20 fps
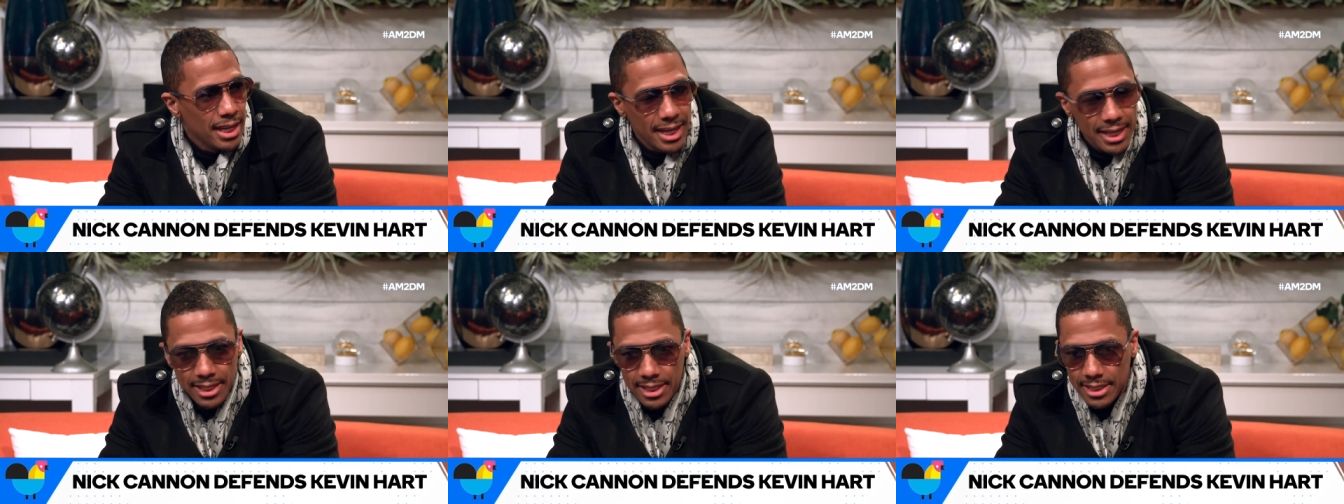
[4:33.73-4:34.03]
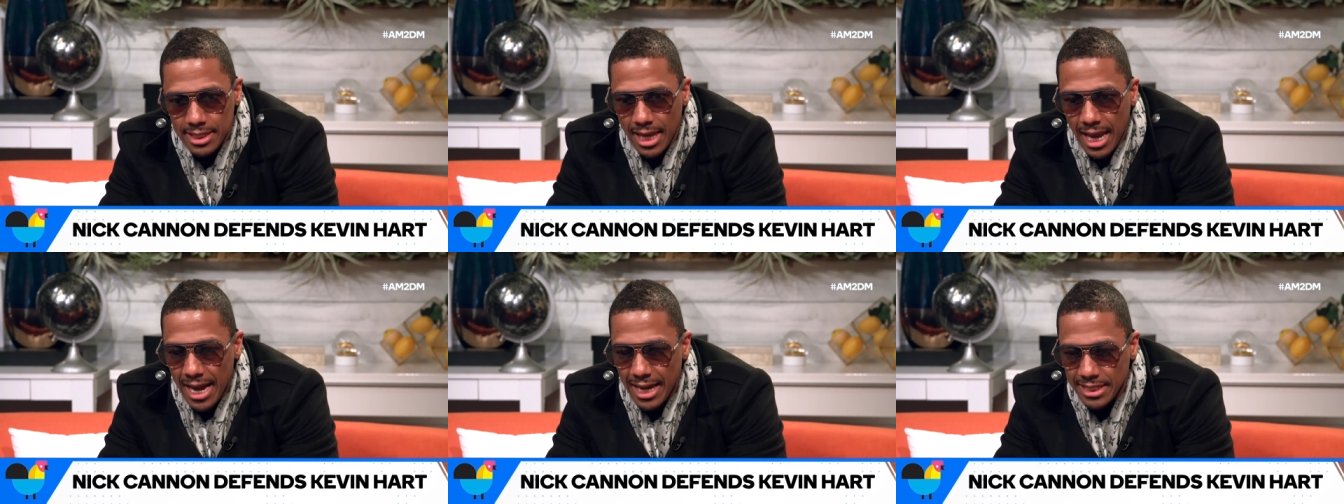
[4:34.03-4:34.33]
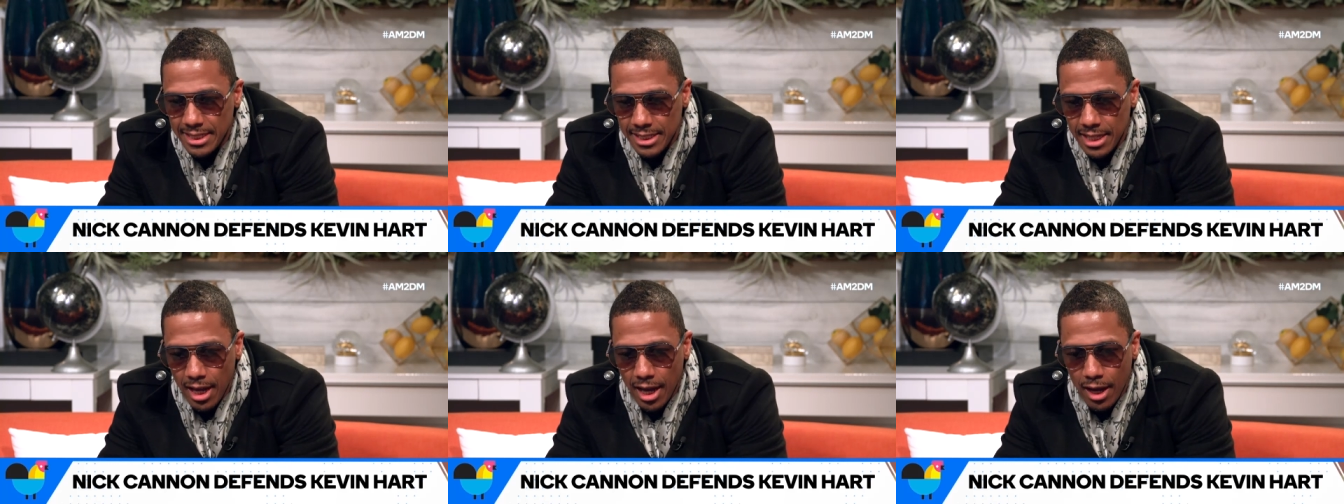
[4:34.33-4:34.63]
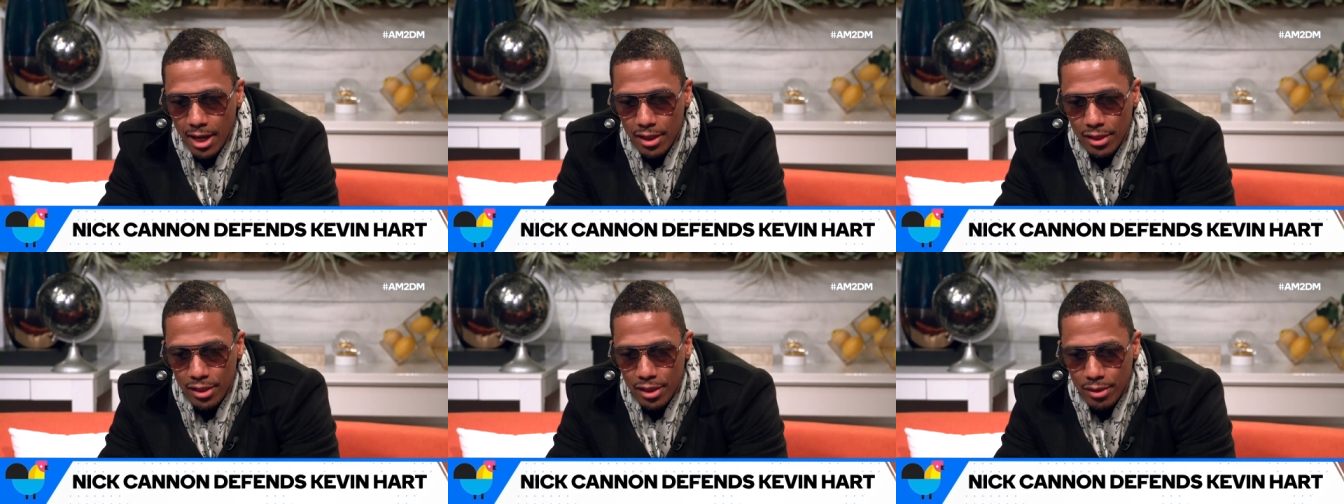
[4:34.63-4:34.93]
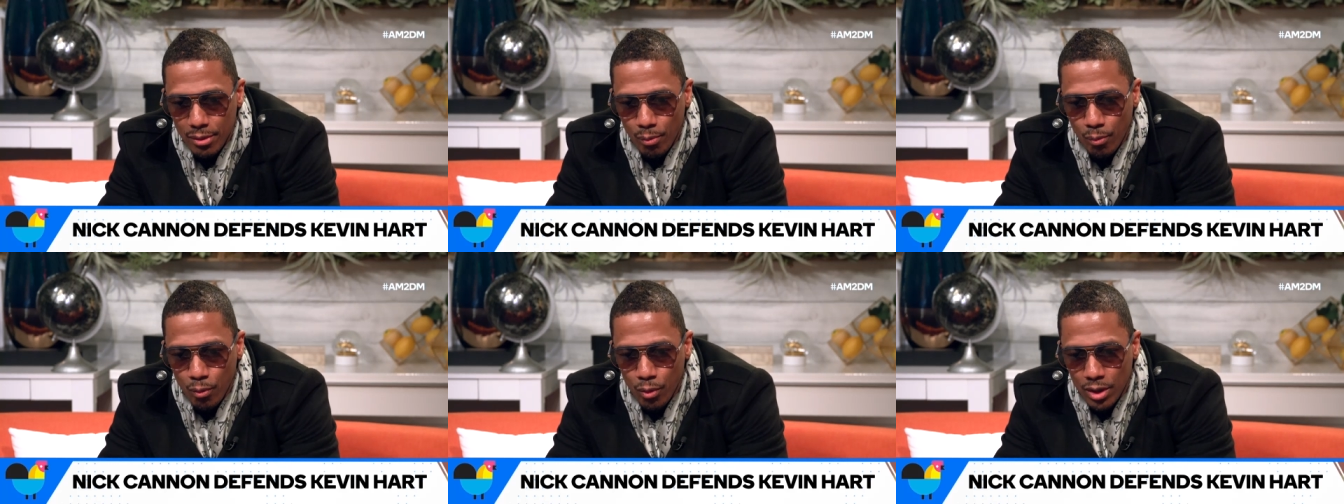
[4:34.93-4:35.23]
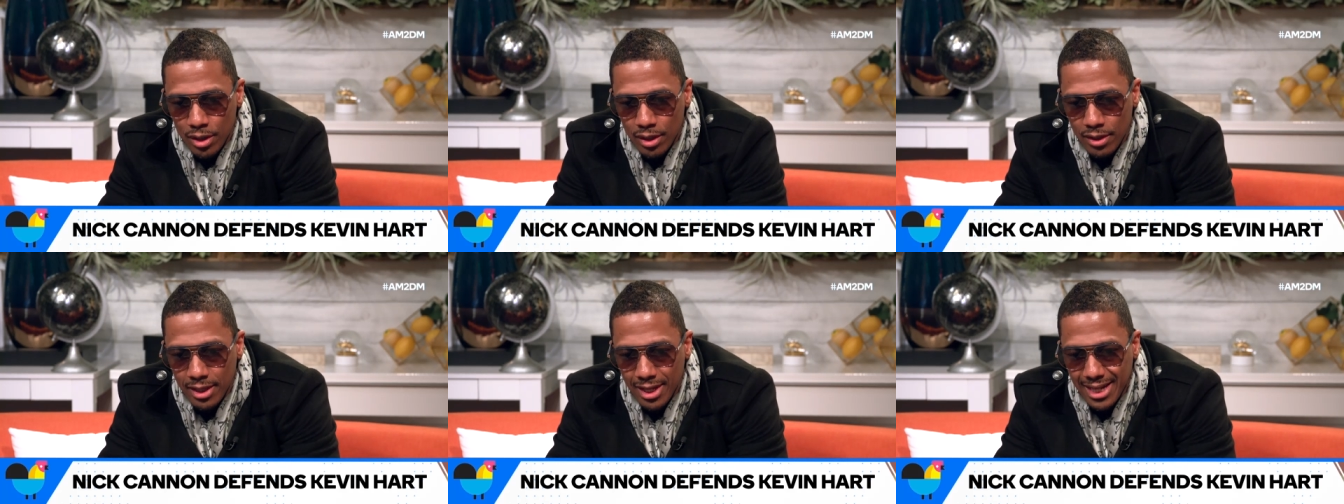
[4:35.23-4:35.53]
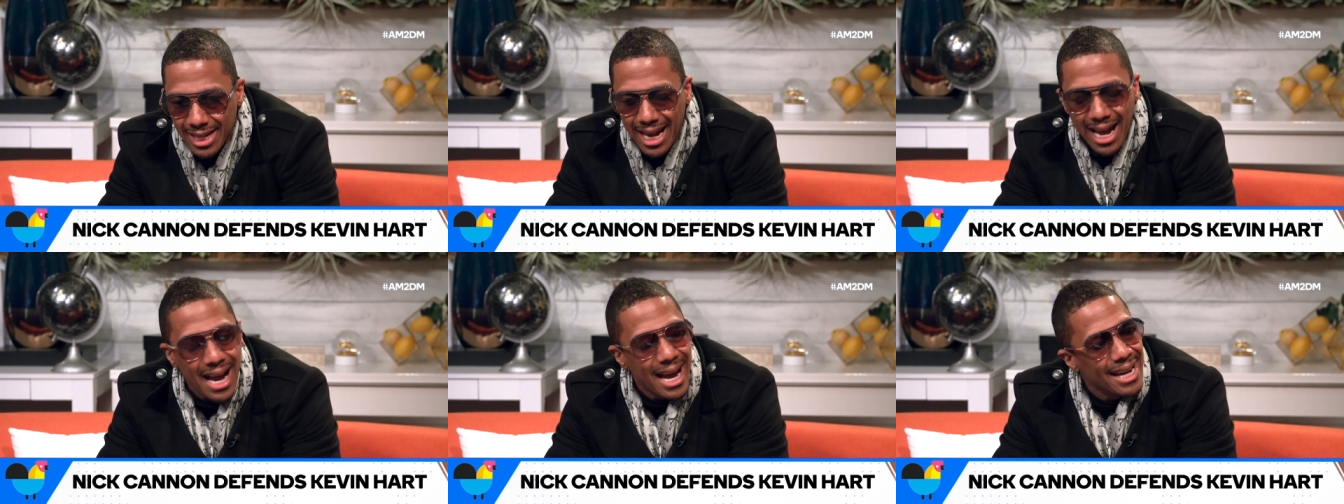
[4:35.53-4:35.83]
Has one of the
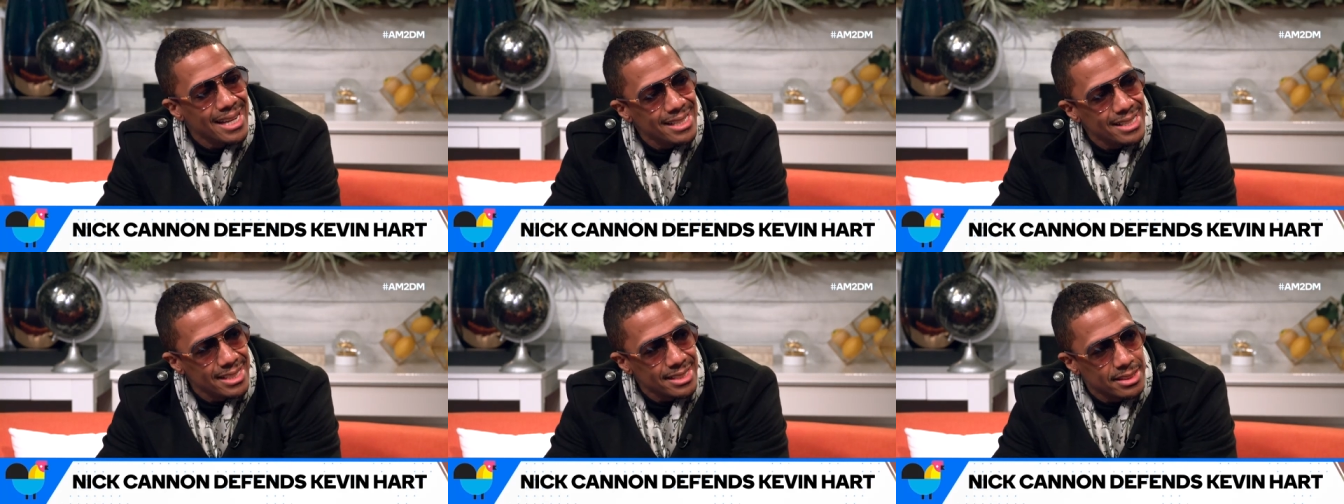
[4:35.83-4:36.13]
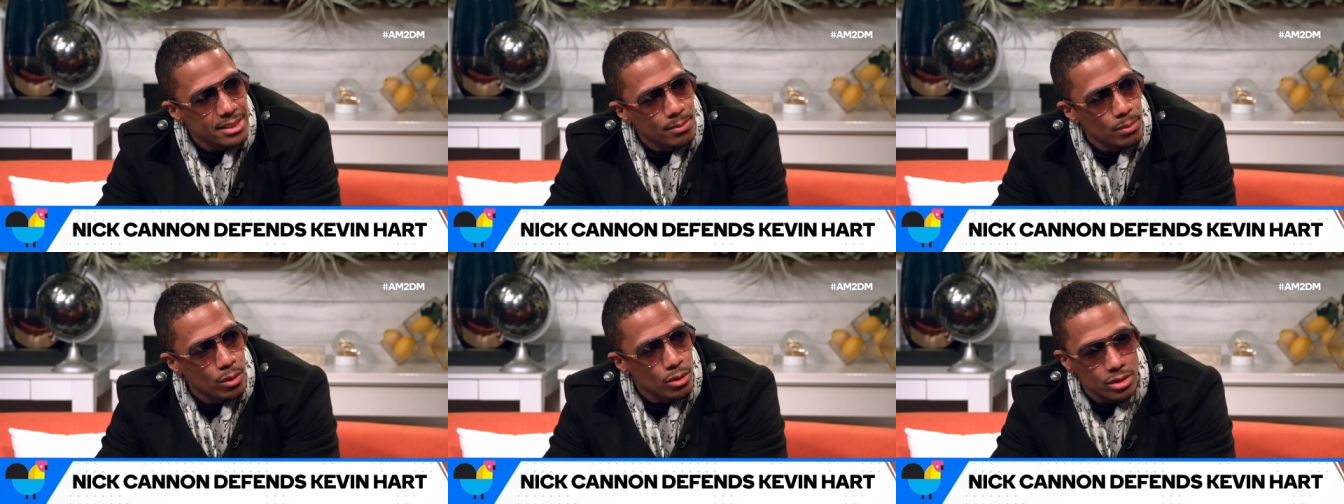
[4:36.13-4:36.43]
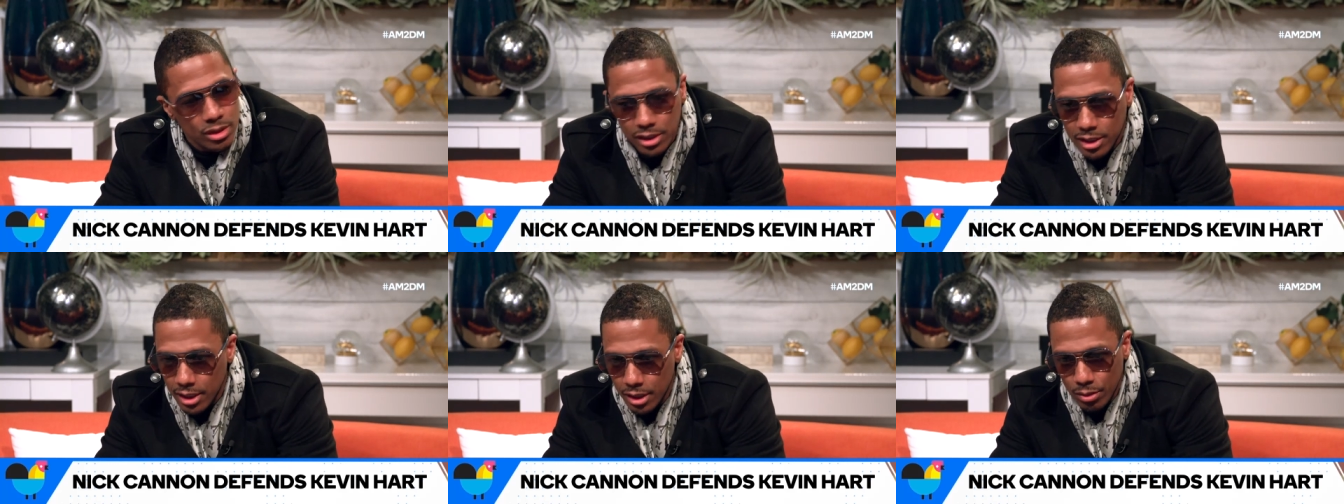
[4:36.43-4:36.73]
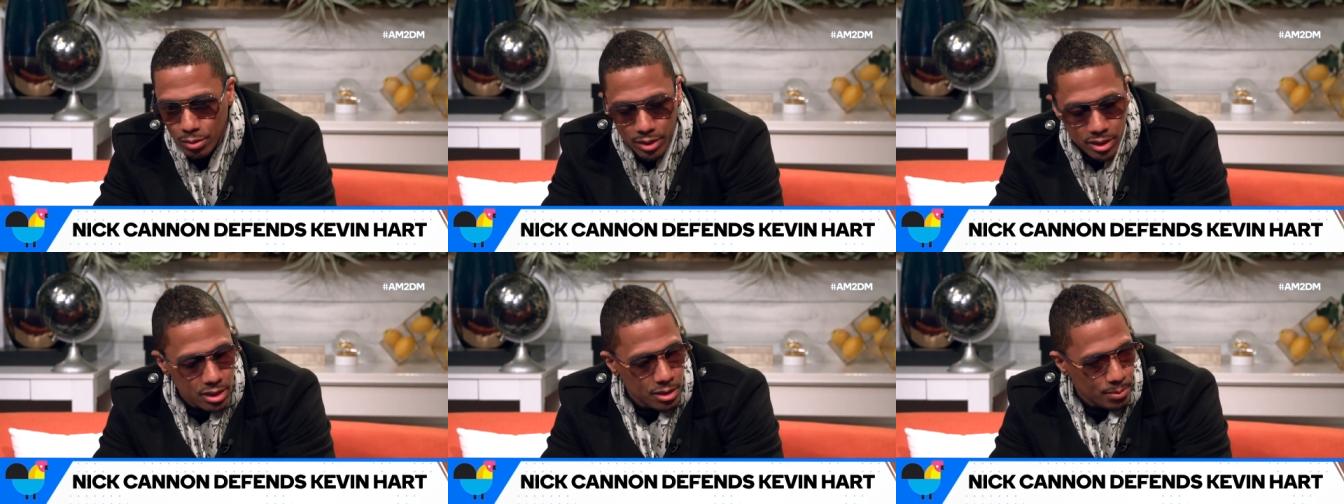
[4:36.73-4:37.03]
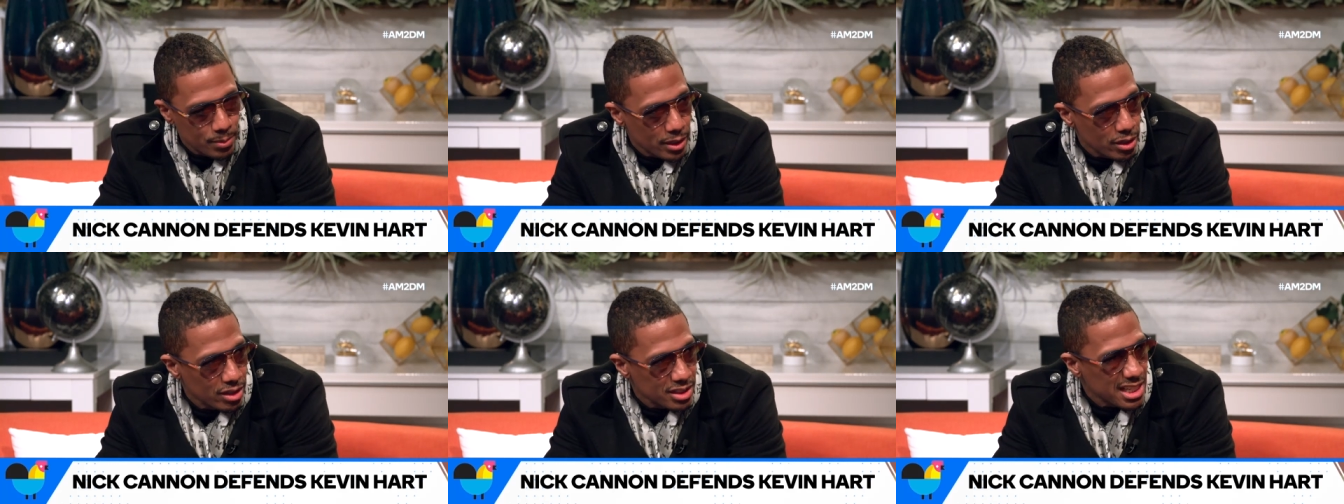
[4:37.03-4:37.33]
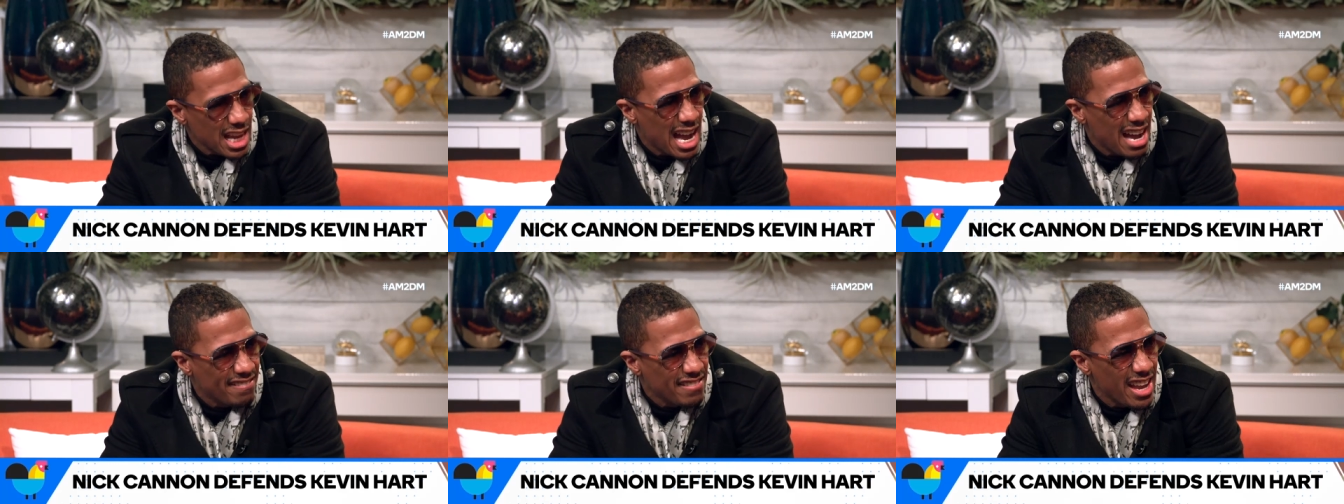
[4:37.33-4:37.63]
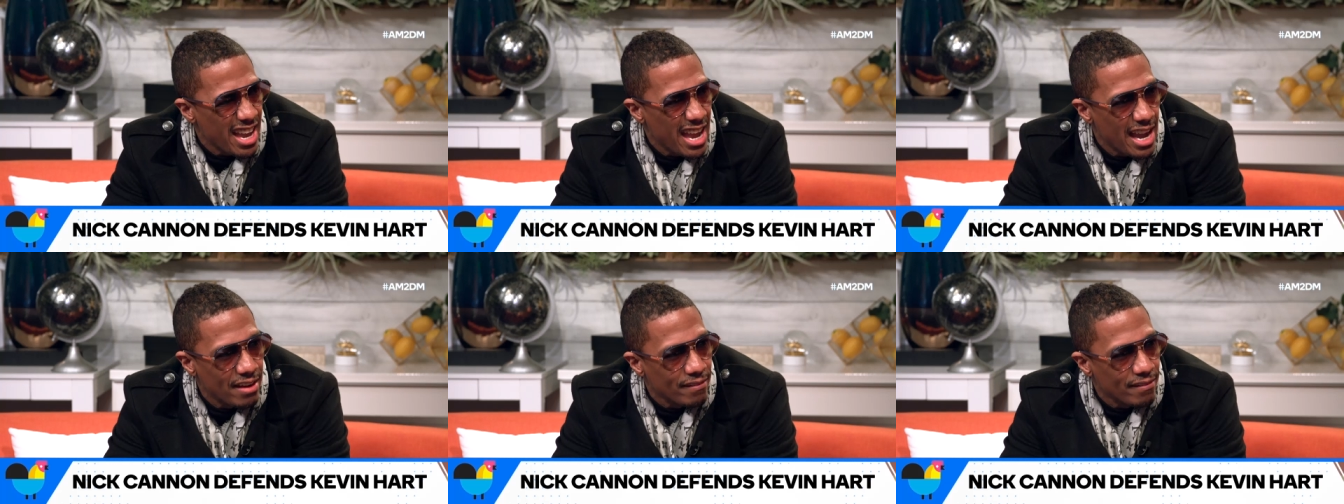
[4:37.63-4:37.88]
kindest and most generous spirits I've